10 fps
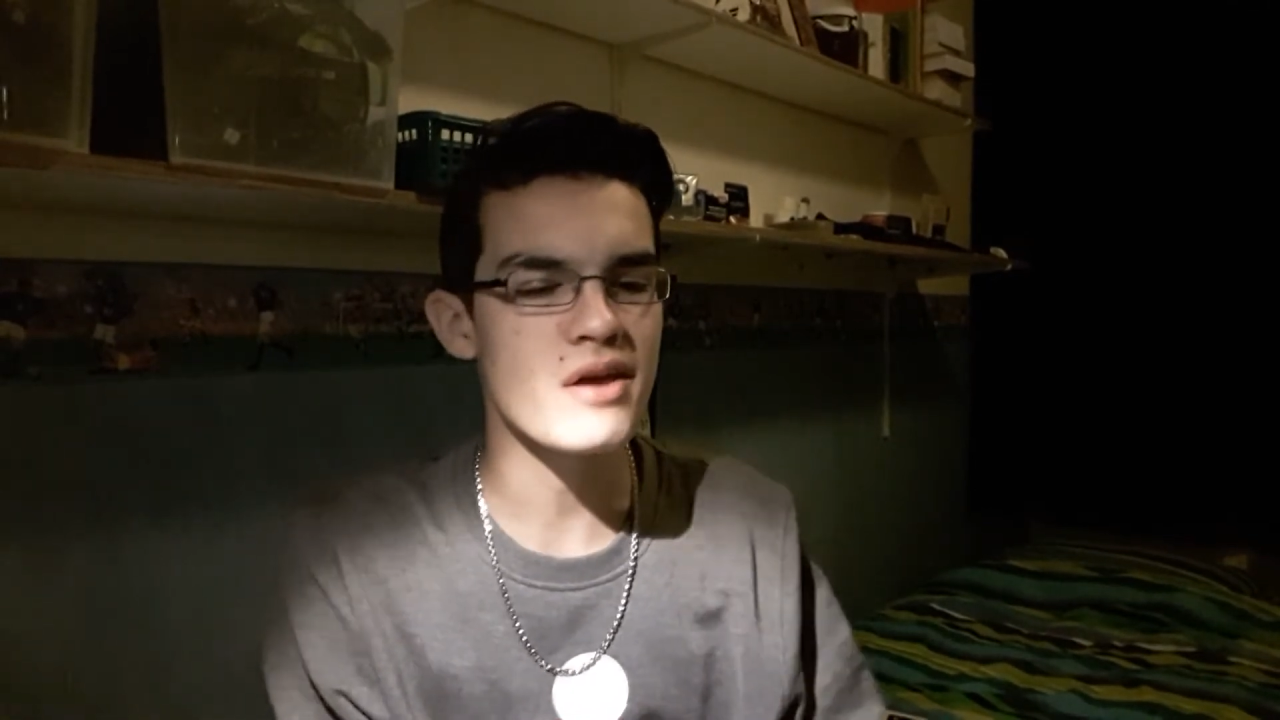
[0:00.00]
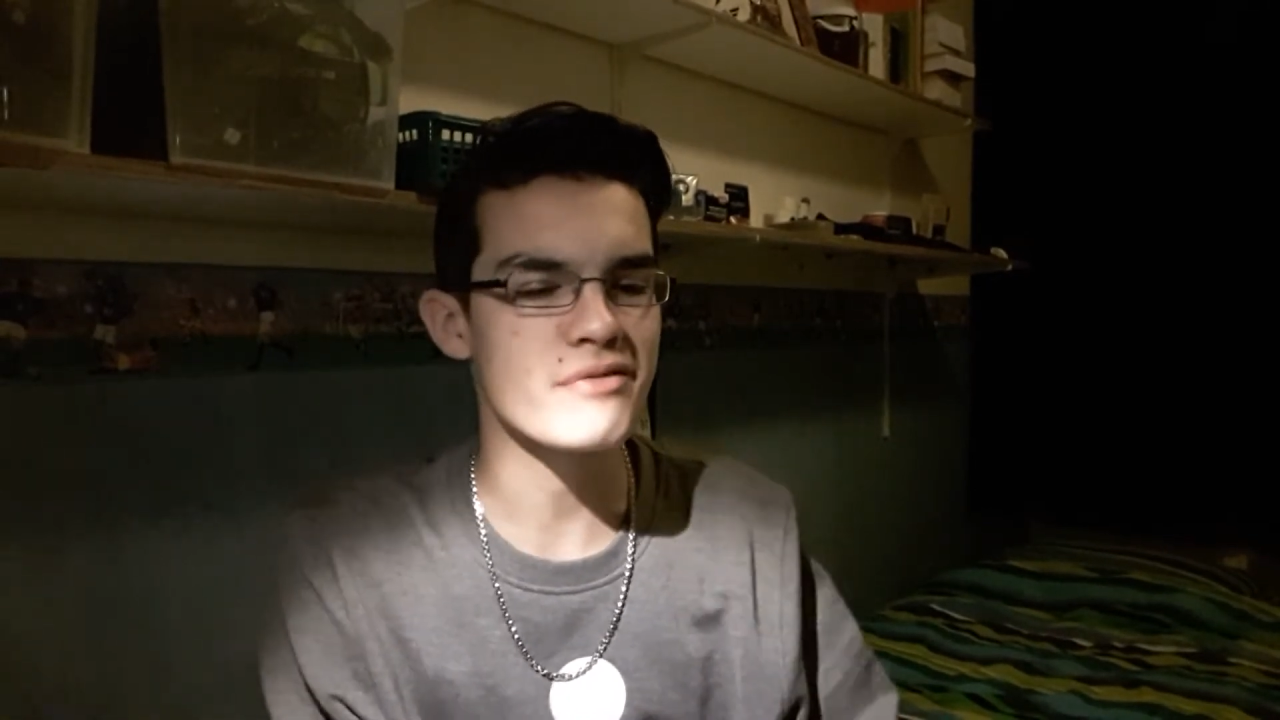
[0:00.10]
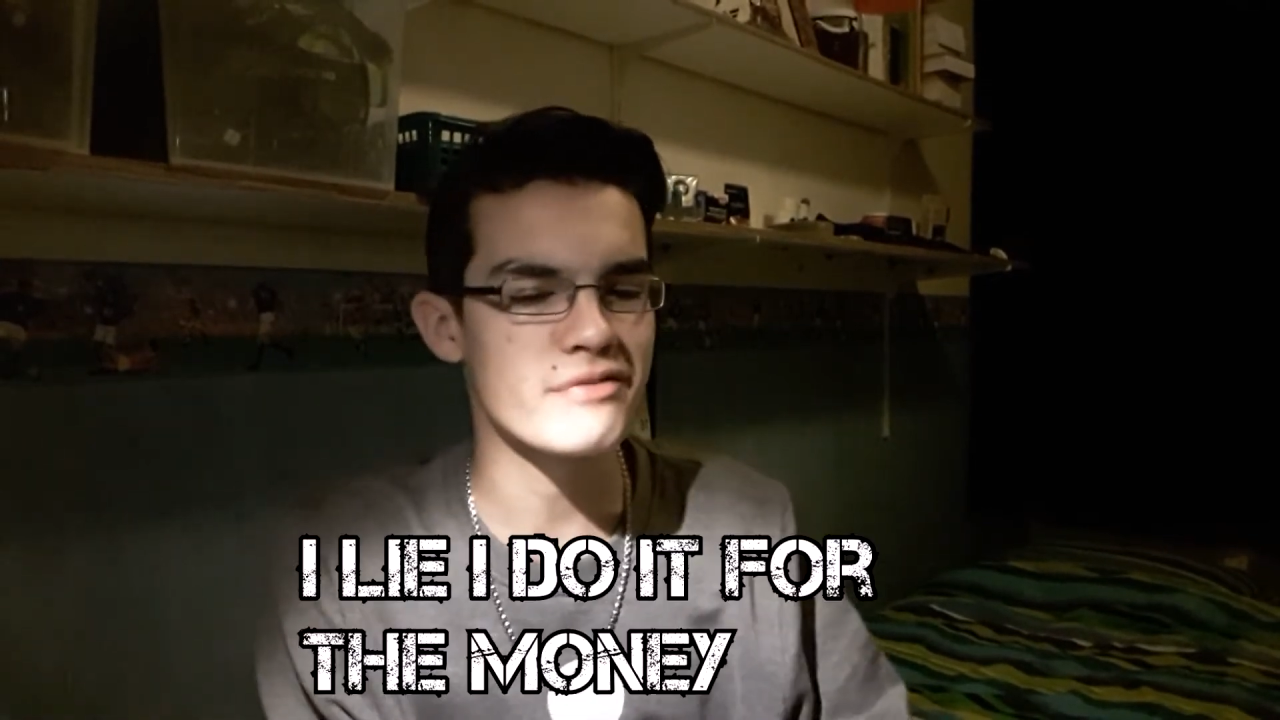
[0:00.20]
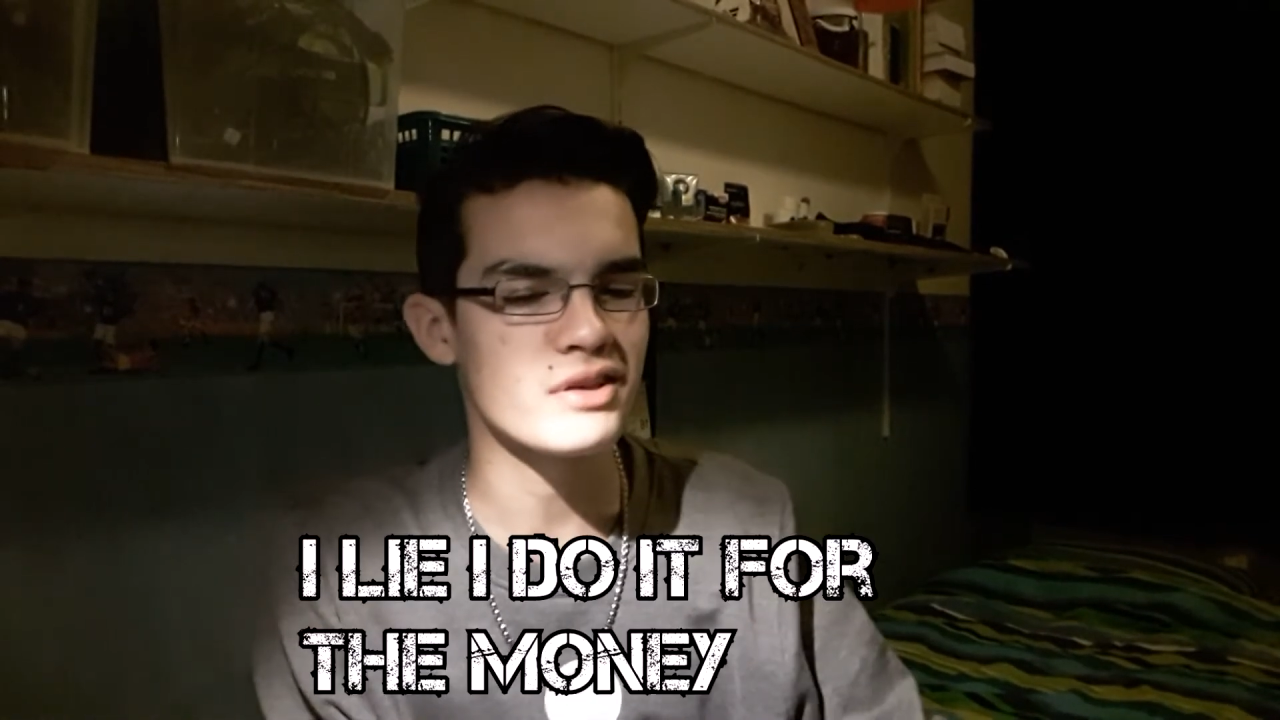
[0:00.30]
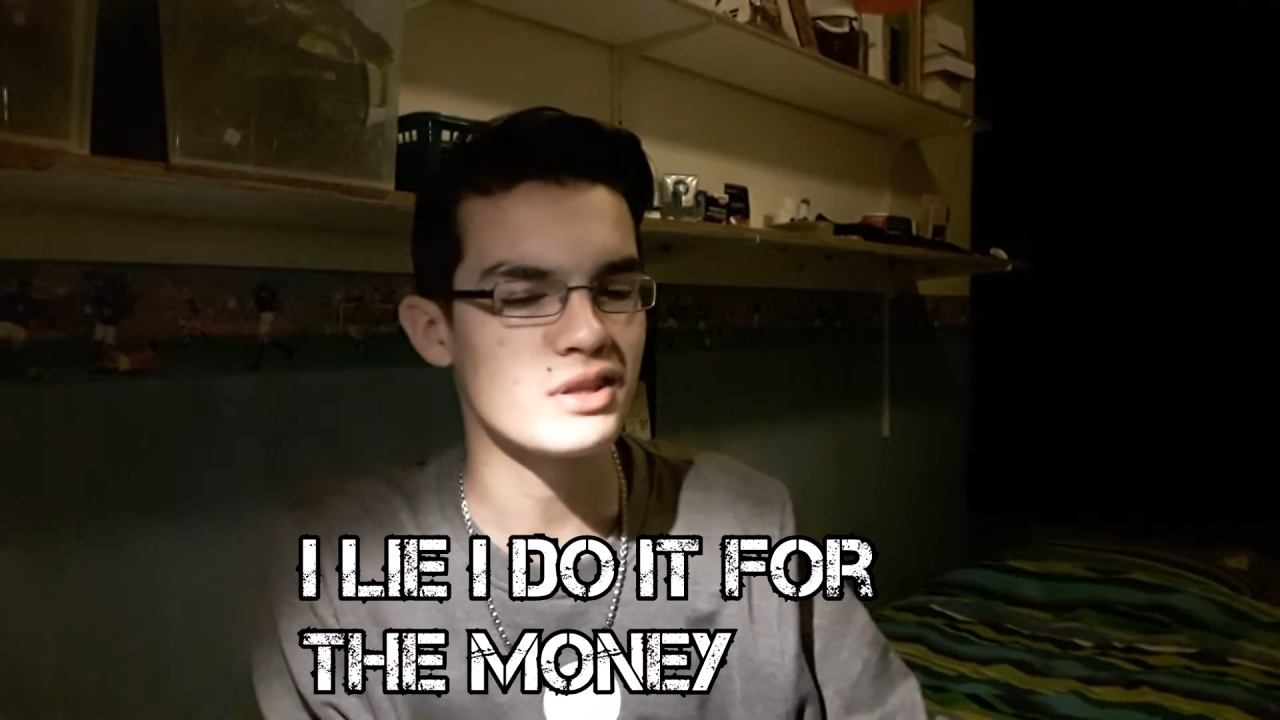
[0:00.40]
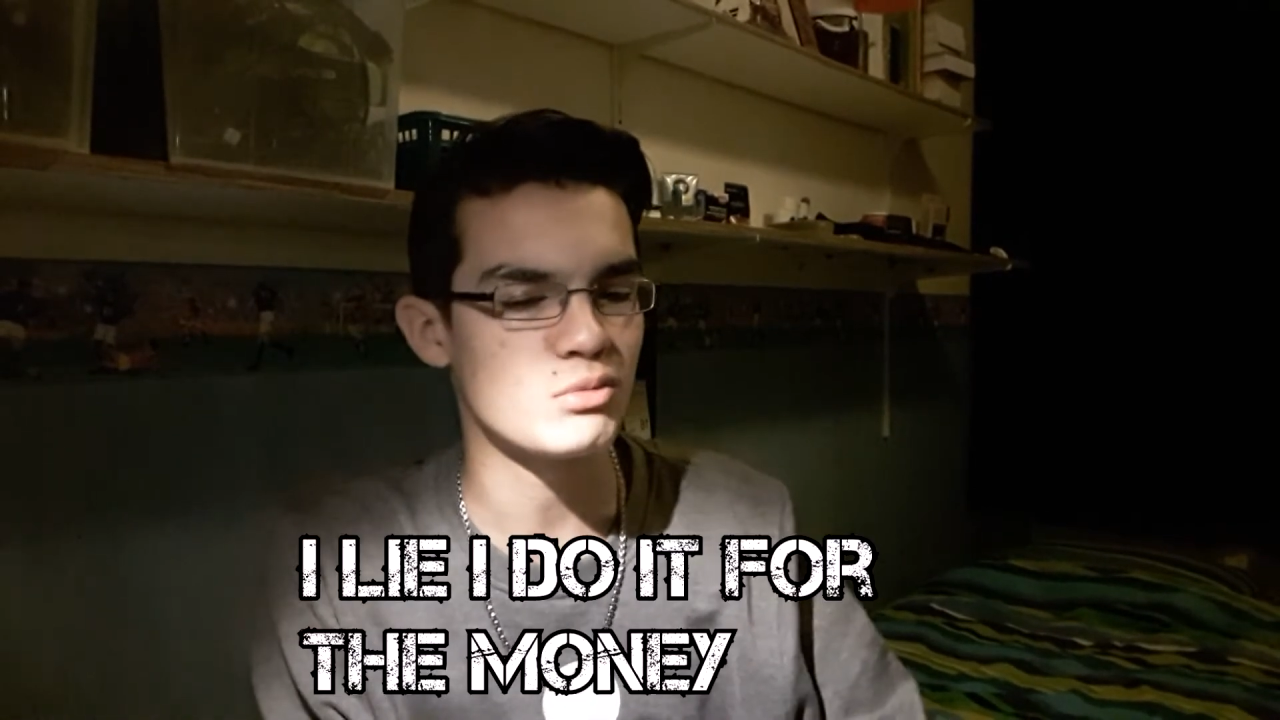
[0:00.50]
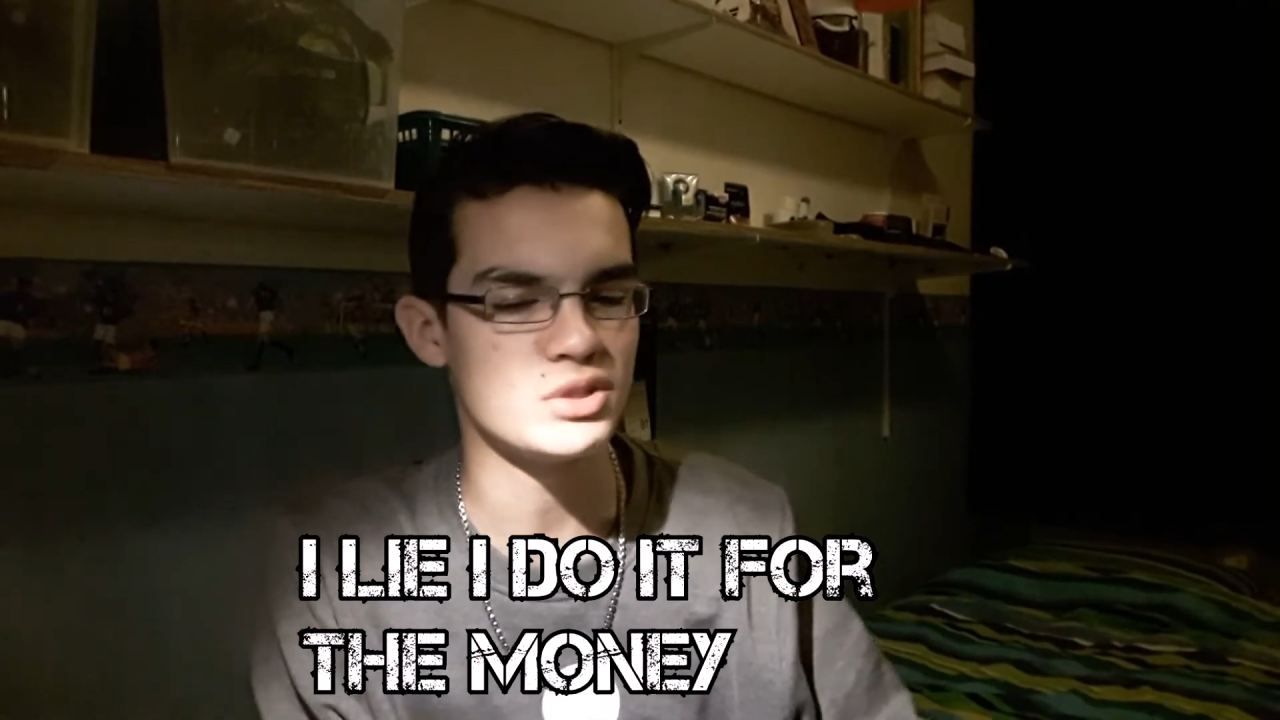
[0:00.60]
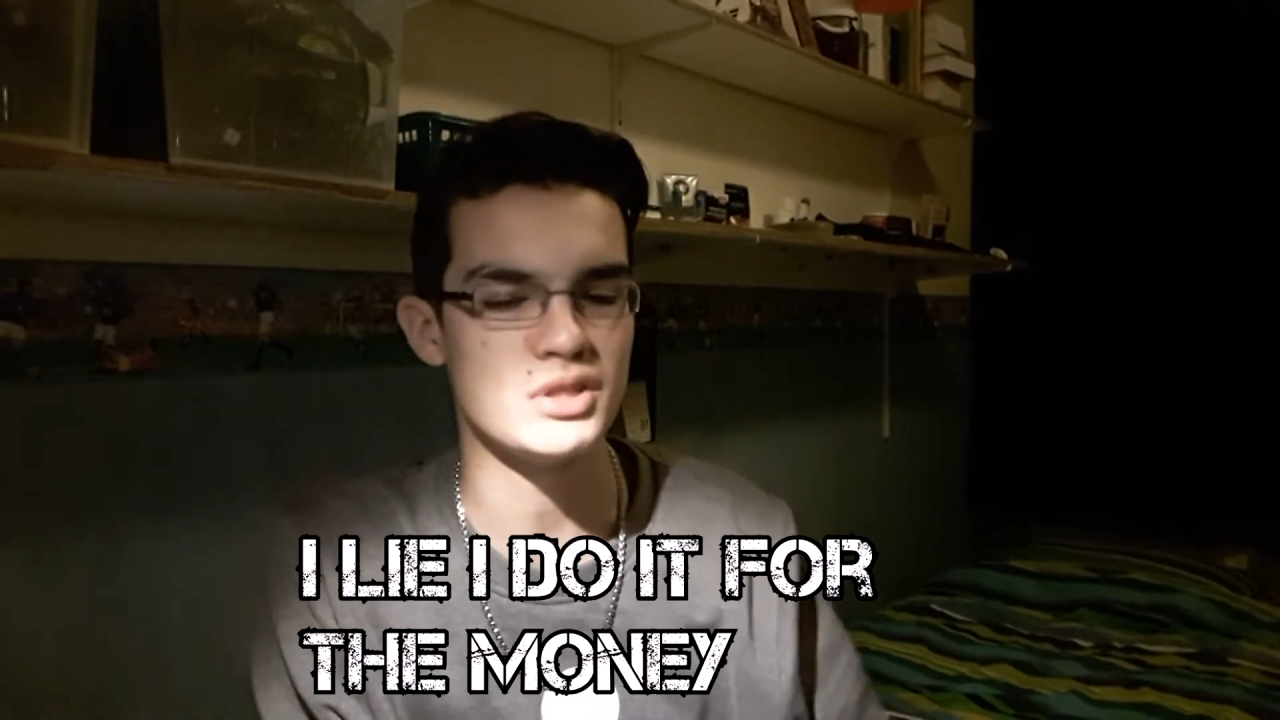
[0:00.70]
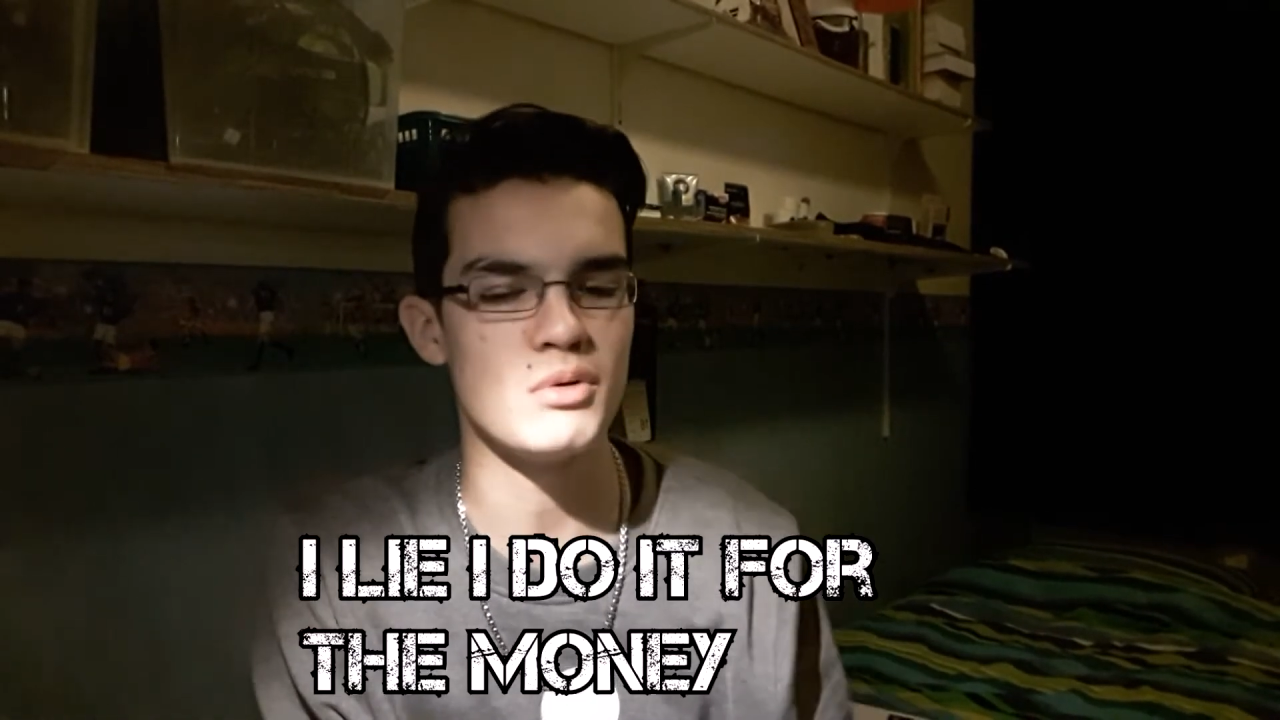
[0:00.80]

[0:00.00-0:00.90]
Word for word: if there was